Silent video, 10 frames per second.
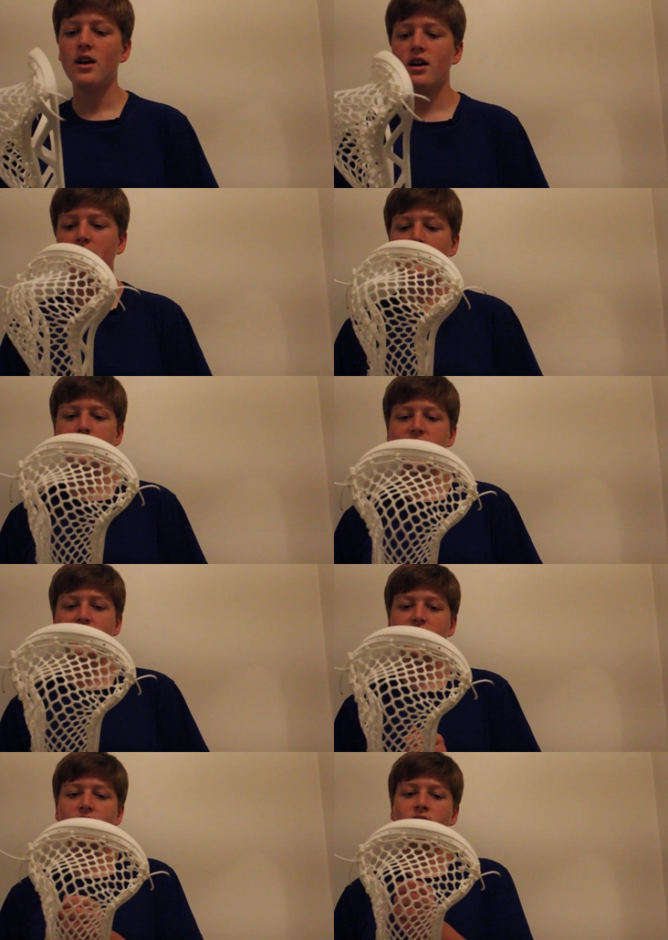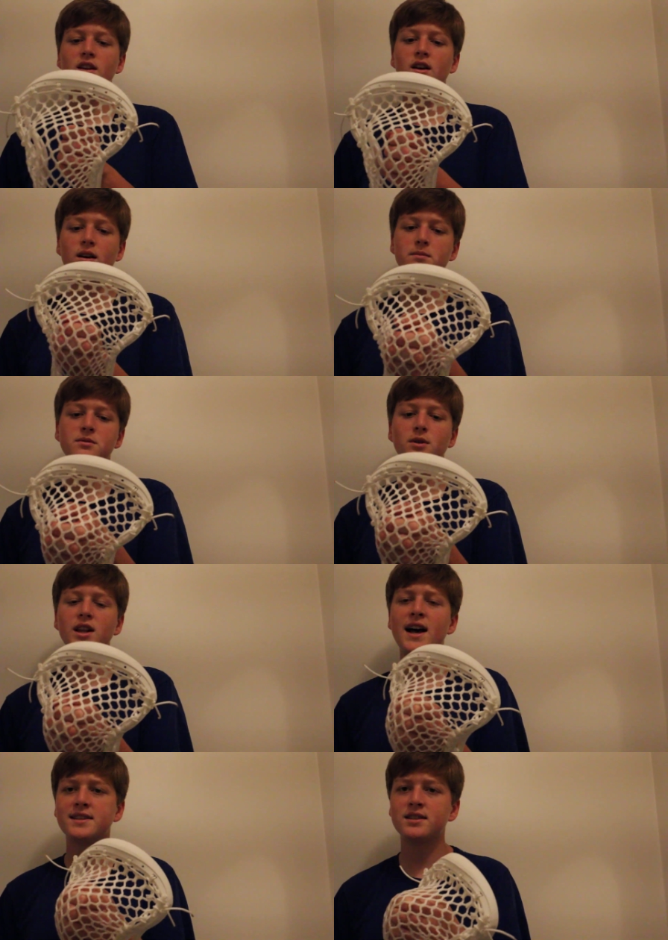Um, I'm taking um, some
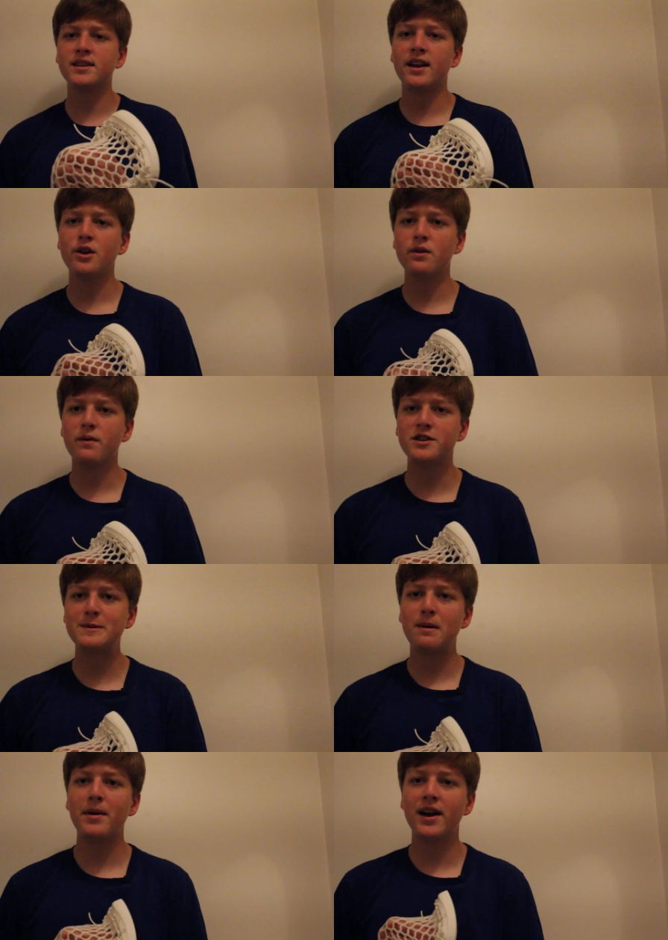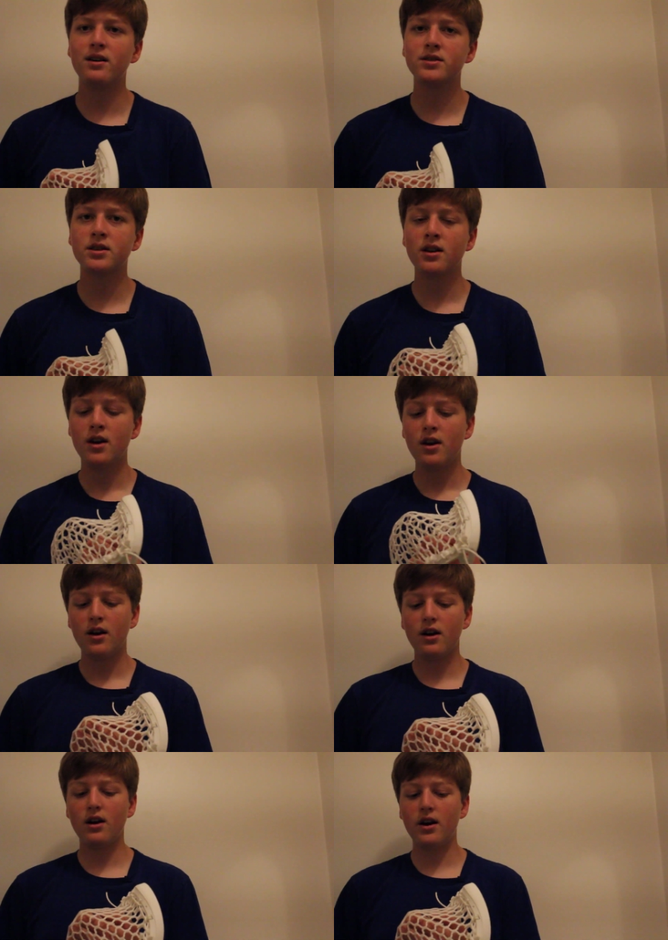classes at a university by my house
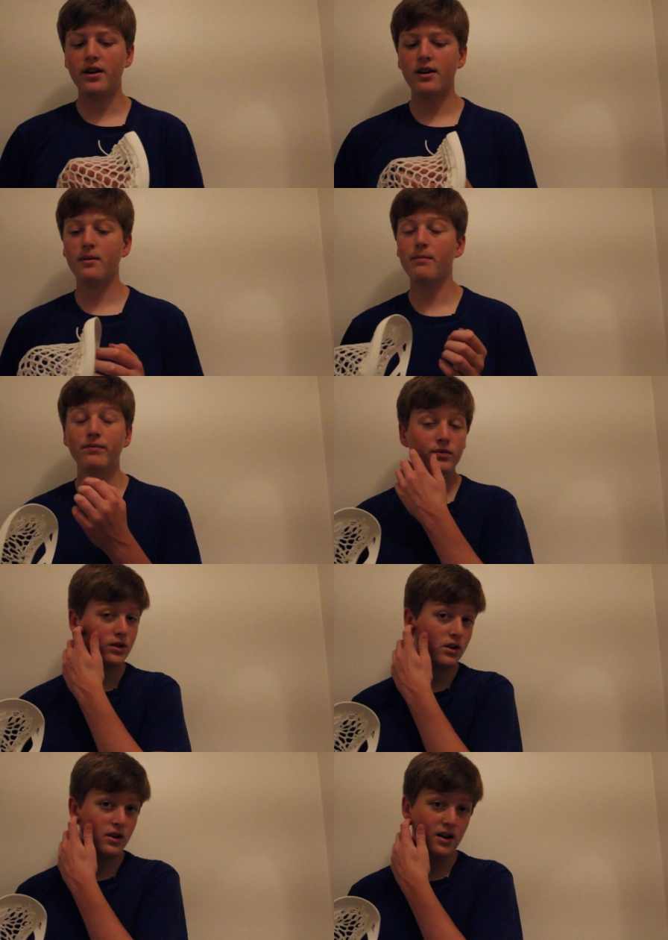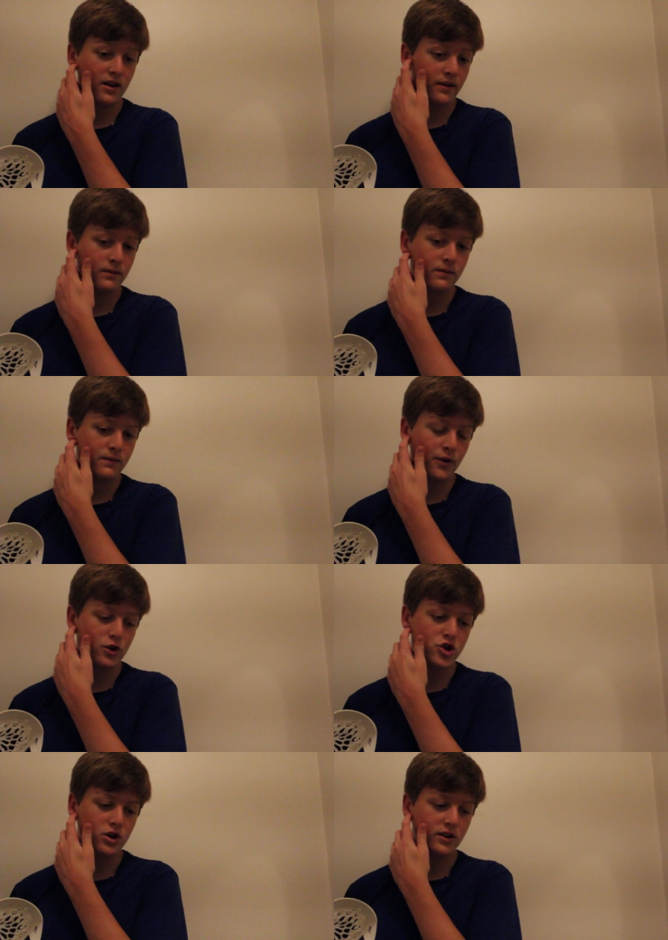on um, uh,
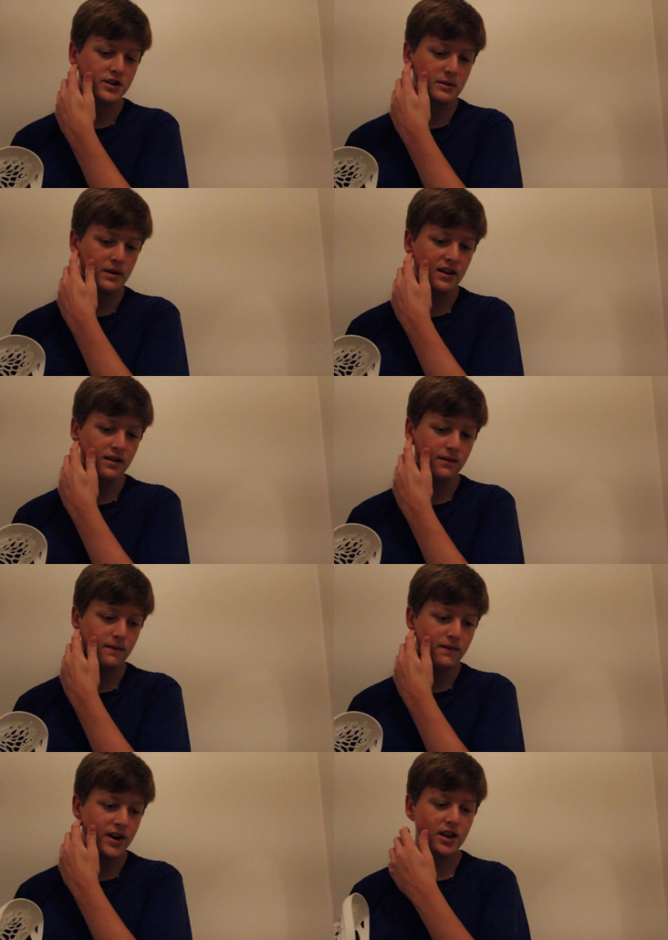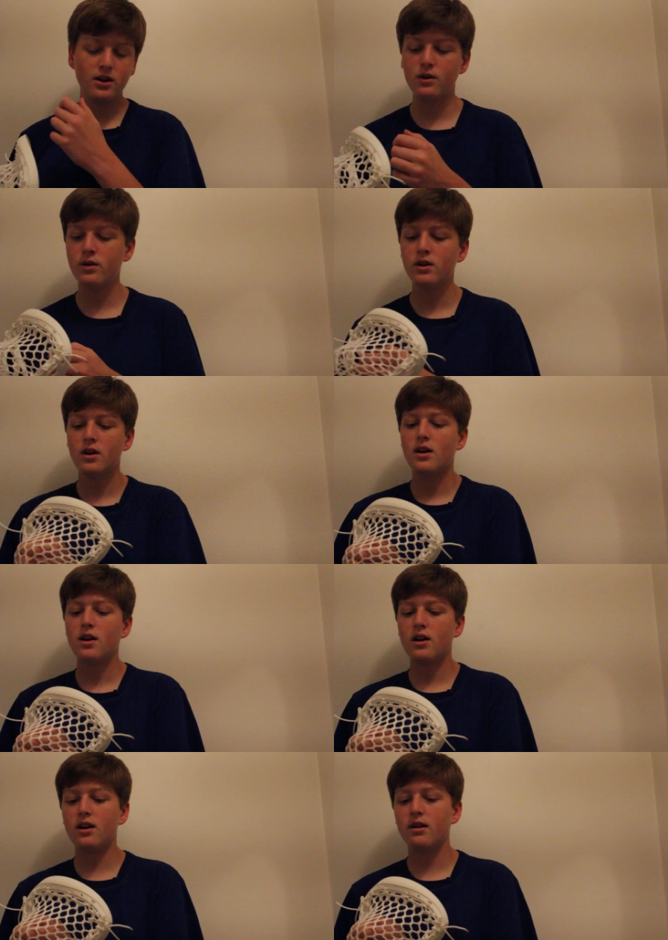photojournalism and video
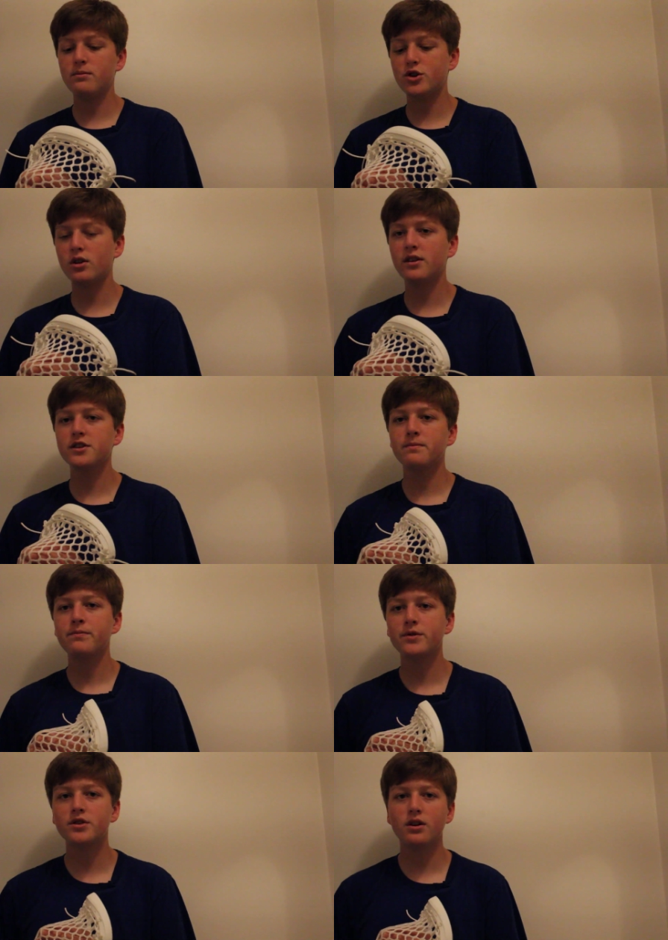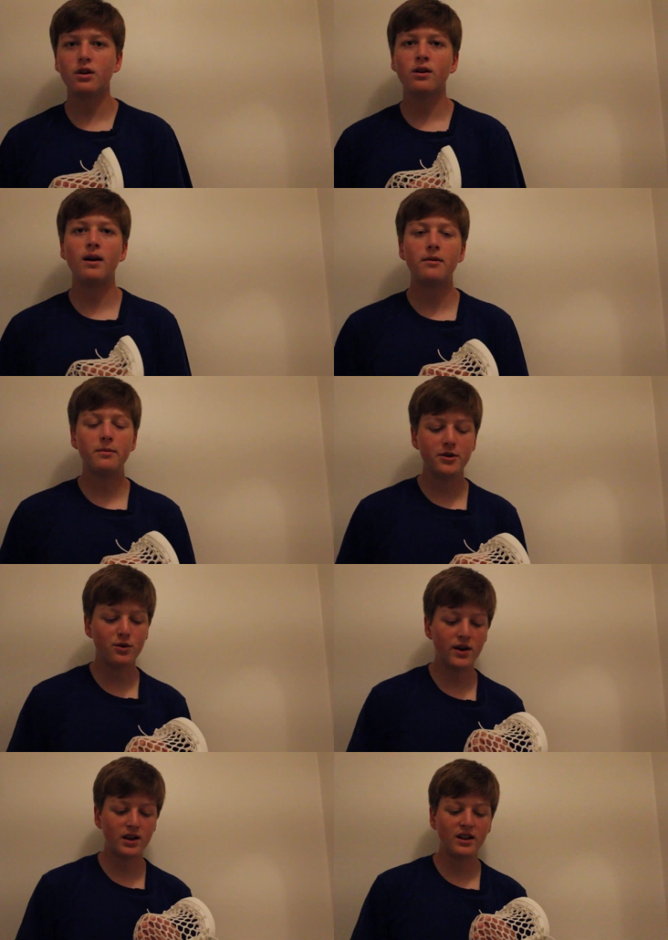um, journalism. So I'm going to be
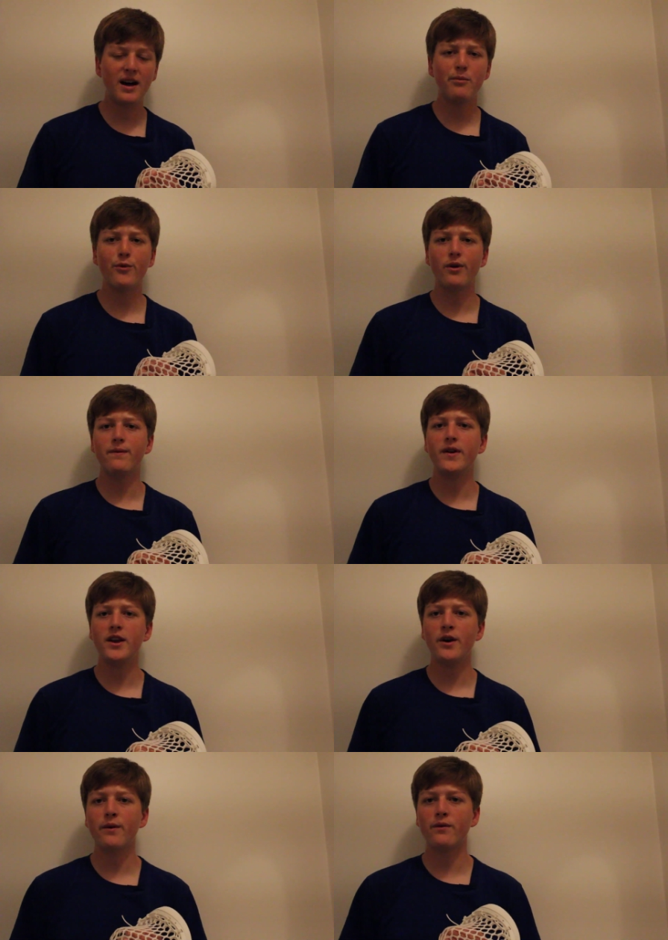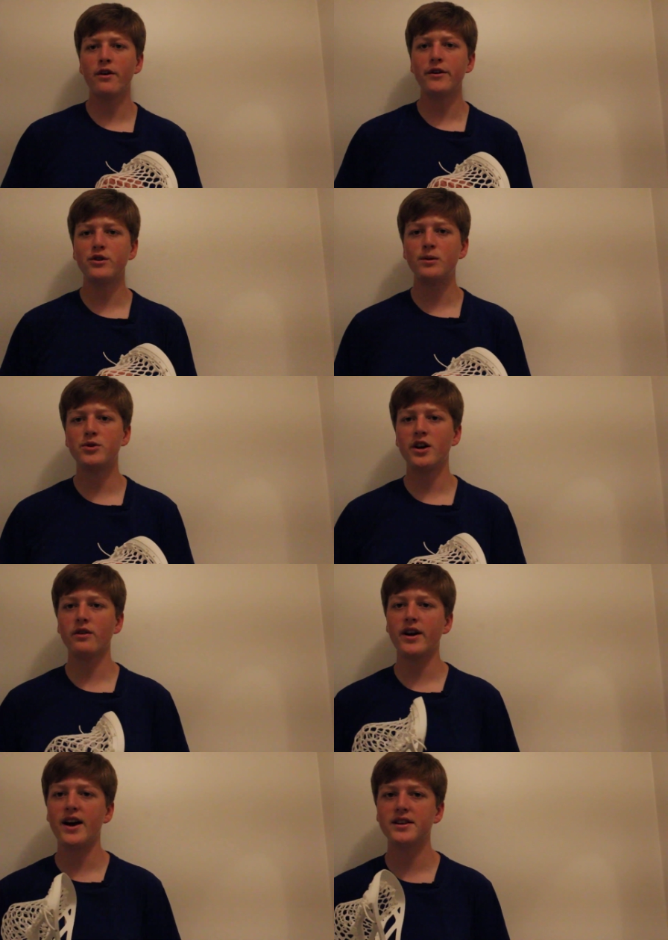doing a lot more video for our YouTube channel,
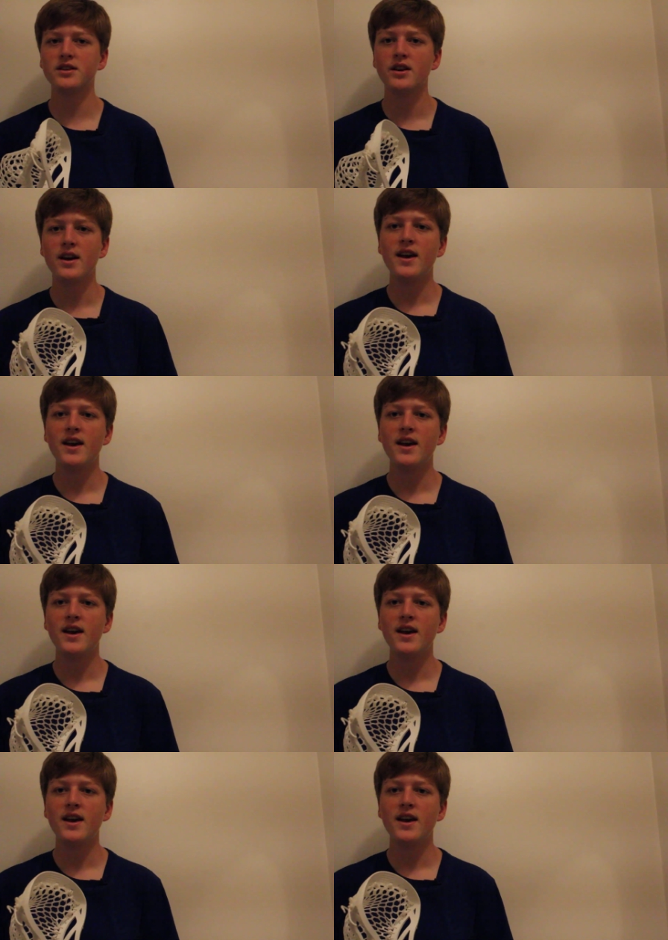guys,